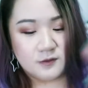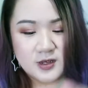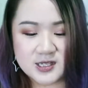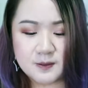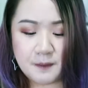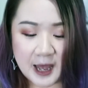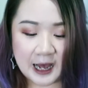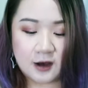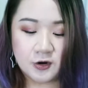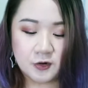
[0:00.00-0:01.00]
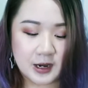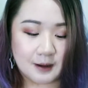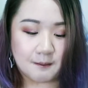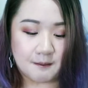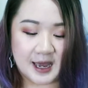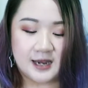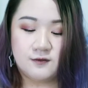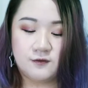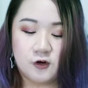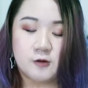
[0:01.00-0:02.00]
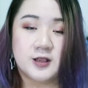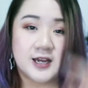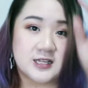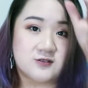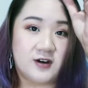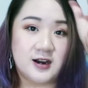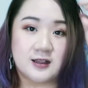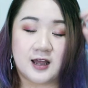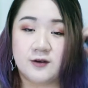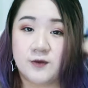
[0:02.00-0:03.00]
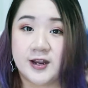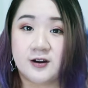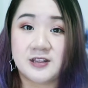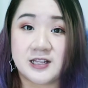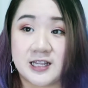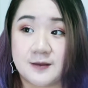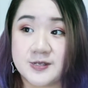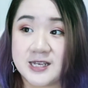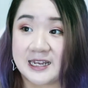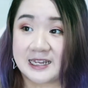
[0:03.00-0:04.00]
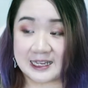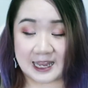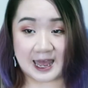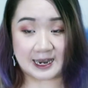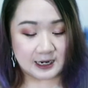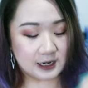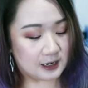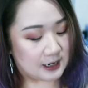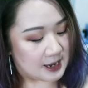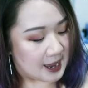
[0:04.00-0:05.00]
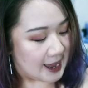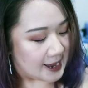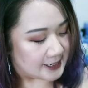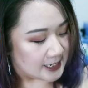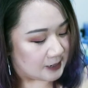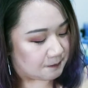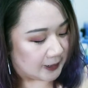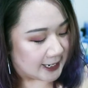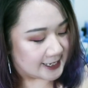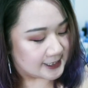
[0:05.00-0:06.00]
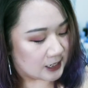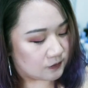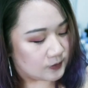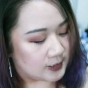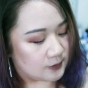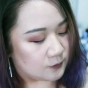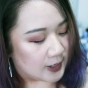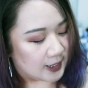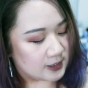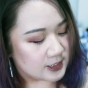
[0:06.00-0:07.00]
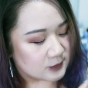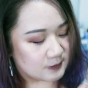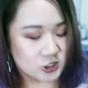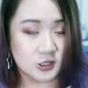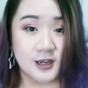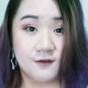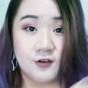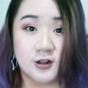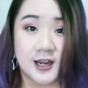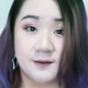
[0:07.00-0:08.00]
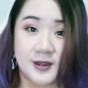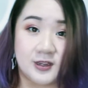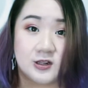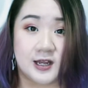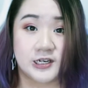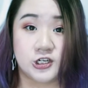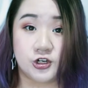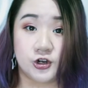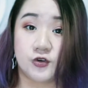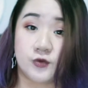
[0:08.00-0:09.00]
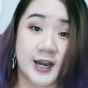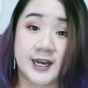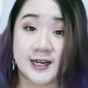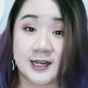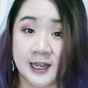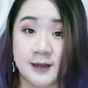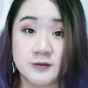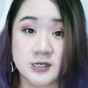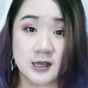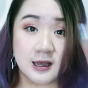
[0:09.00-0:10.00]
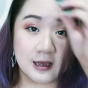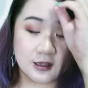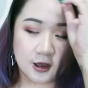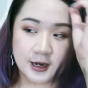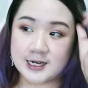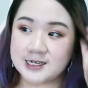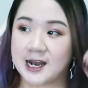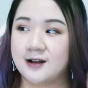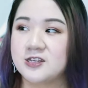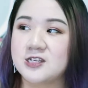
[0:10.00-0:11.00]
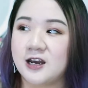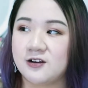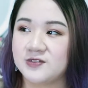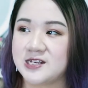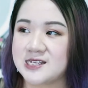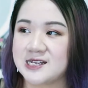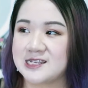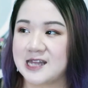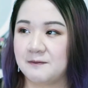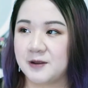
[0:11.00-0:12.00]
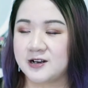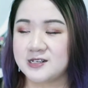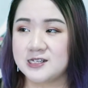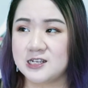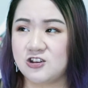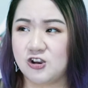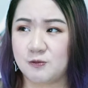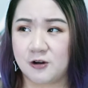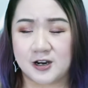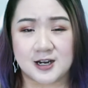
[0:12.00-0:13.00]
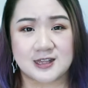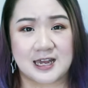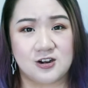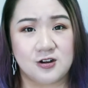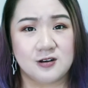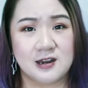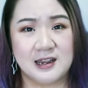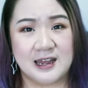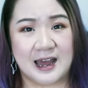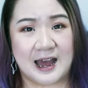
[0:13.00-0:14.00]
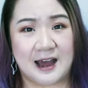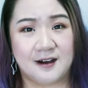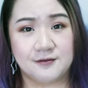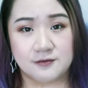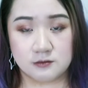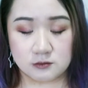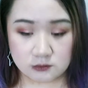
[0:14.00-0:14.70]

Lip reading: it's a powdery matte formula. It's very lightweight on the lips again, and it blends out really well, especially if you're like me and you like to do gradient lips. The only downside of this is that because it's a new product, they don't have...